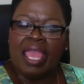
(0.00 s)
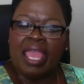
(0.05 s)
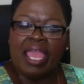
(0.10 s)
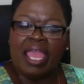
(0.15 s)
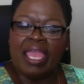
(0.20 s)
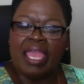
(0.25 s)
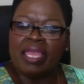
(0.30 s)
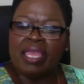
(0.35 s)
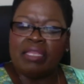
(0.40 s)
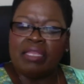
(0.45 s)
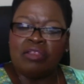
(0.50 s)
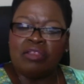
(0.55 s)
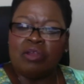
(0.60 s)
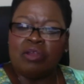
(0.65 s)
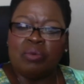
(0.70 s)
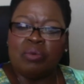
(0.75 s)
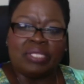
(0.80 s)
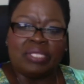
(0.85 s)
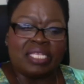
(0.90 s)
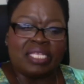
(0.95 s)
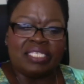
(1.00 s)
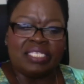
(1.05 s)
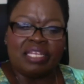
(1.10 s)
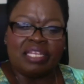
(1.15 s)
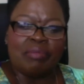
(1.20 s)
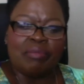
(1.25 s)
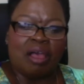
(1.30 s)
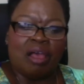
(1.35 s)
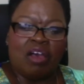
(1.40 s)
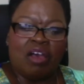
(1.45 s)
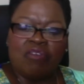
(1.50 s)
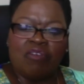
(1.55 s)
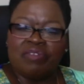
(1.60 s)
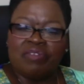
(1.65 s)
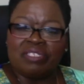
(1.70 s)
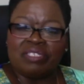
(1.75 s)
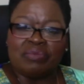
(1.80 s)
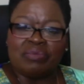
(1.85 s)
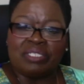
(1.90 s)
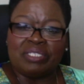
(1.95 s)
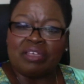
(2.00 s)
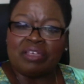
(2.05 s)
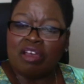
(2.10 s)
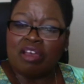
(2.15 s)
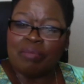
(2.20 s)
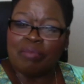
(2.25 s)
And, when they sit in my office and we talk